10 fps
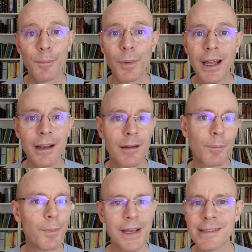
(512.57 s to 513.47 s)
but
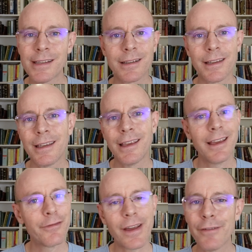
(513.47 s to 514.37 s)
basically,
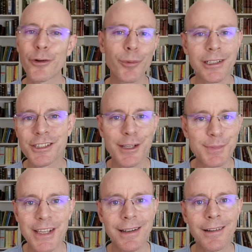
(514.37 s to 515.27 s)
if everyone
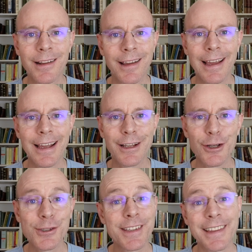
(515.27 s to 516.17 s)
chips in and
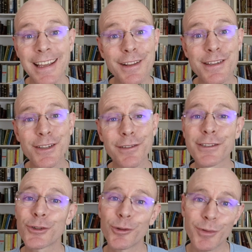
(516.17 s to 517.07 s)
goes at the end of the
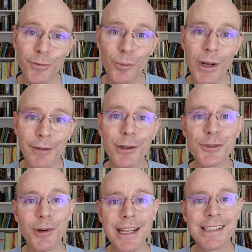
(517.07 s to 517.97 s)
service or before, when
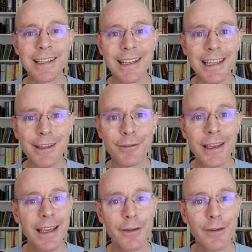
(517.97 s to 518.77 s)
everyone's ready to leave,